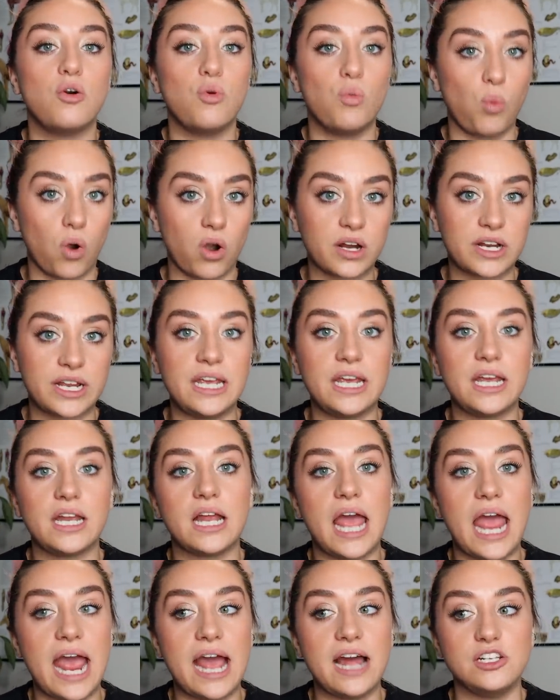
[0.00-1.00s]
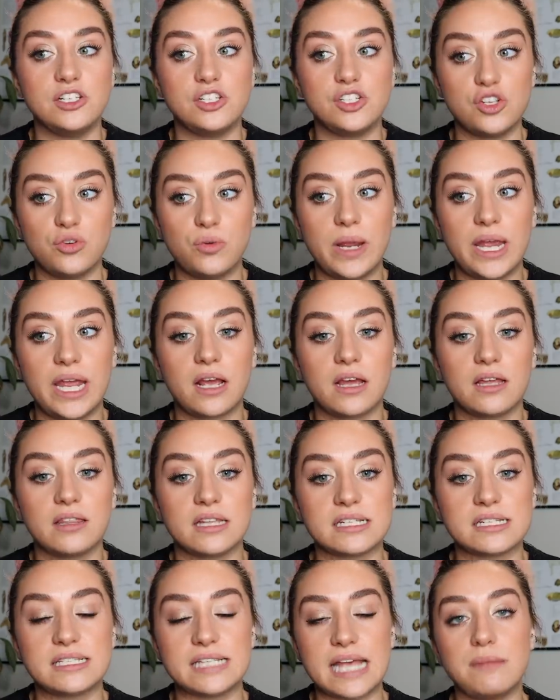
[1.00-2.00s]
working and doing
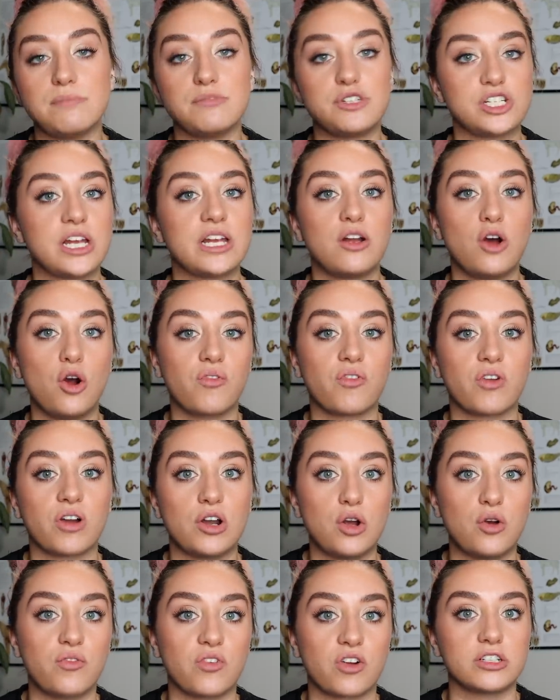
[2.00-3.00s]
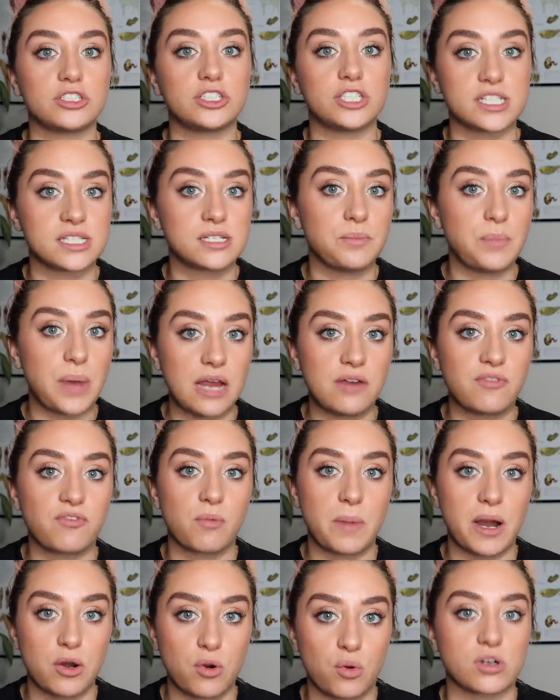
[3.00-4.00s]
the same shit over and over just to pay for
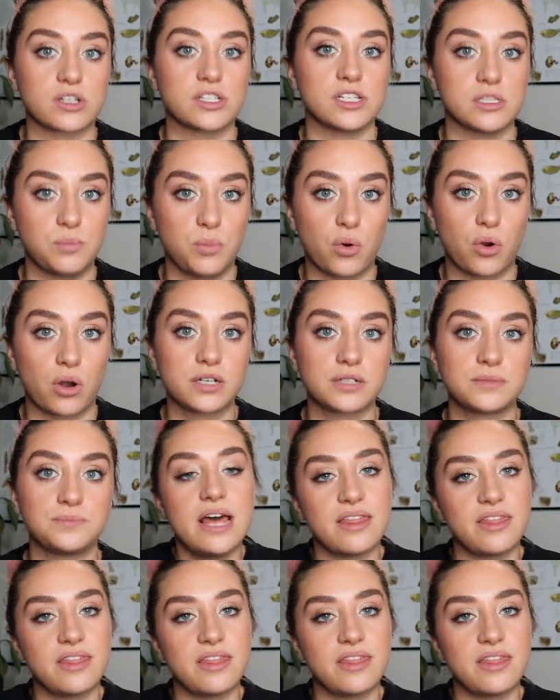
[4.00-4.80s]
my horse's board.